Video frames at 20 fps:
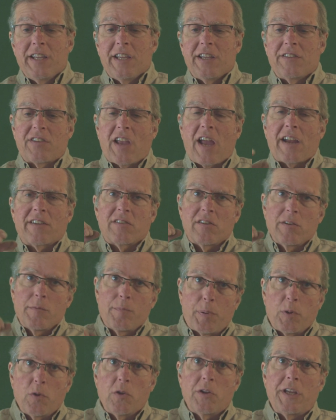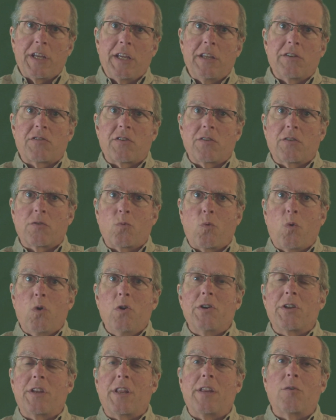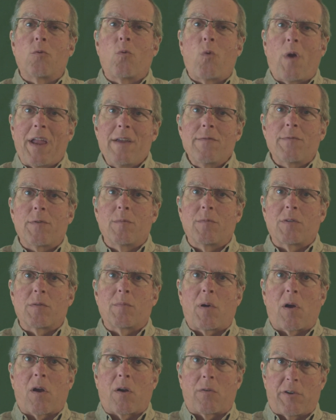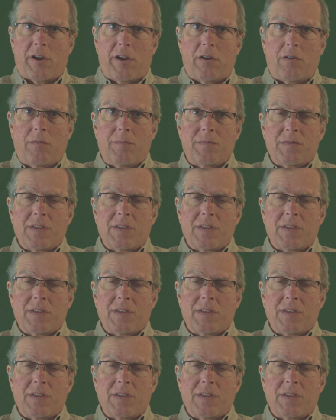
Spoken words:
it's actually pulling into the wood and away from the bar rail.